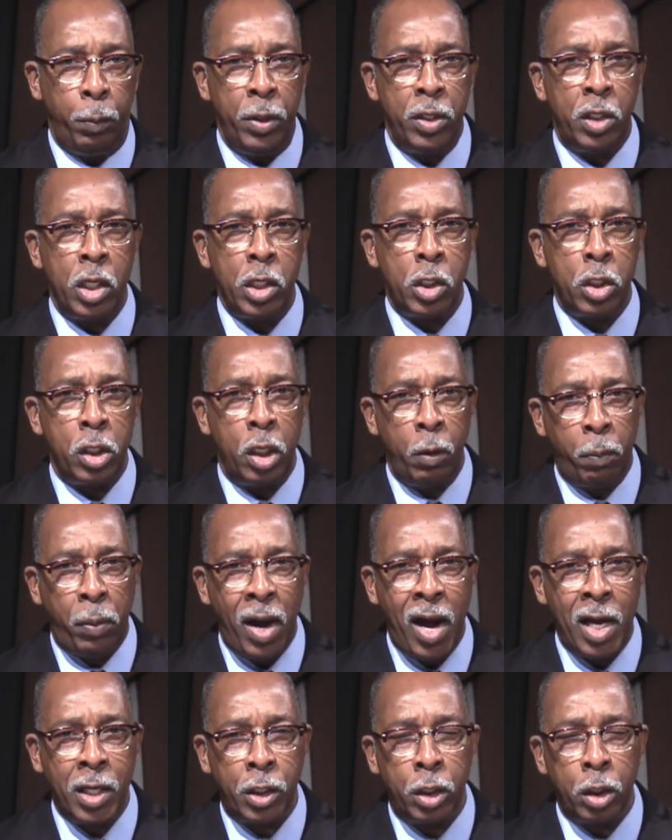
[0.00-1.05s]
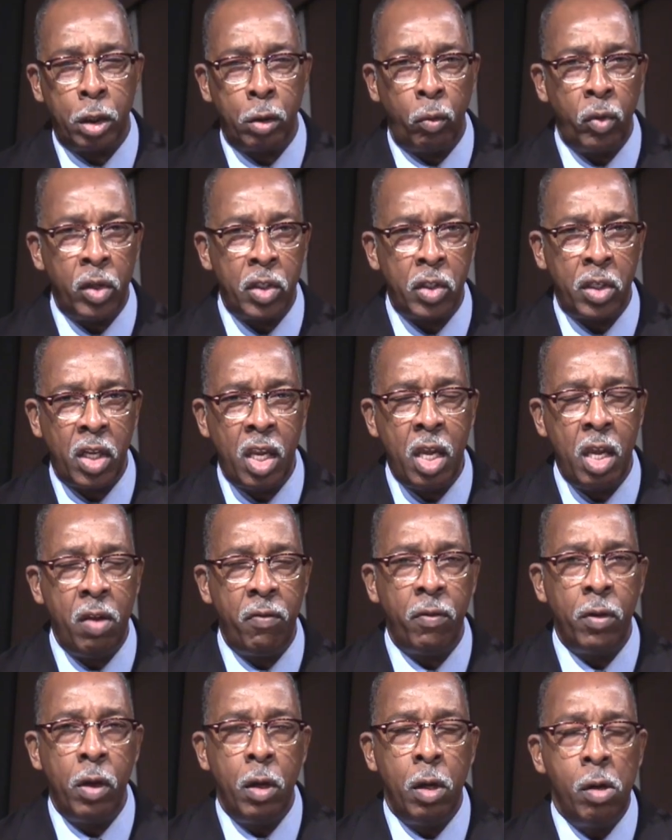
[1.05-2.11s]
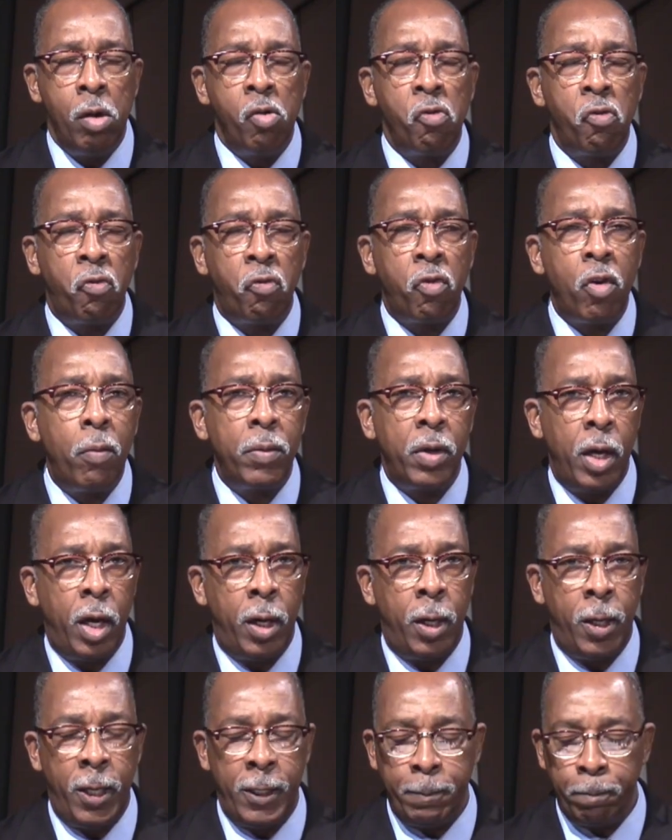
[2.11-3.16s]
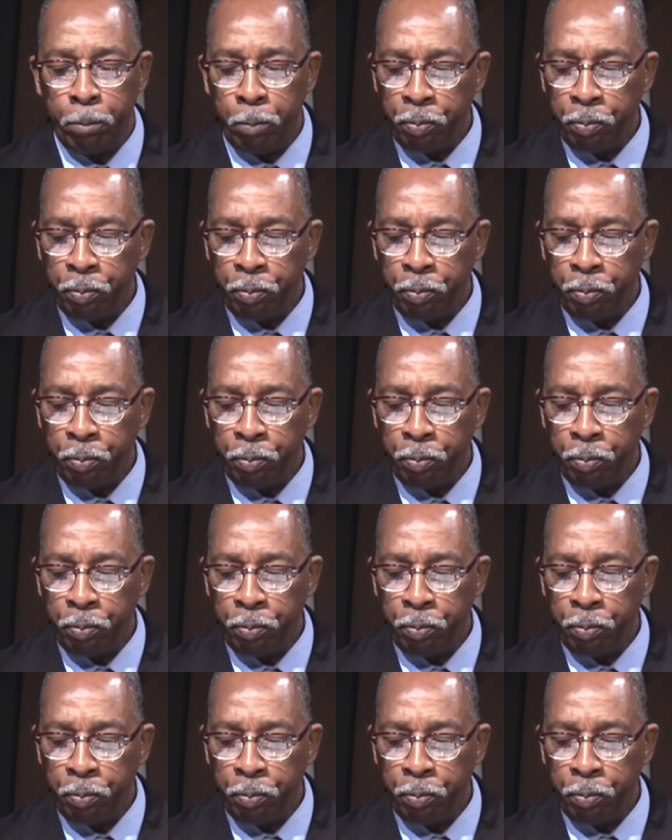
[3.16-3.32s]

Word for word: position, and posture to receive from God.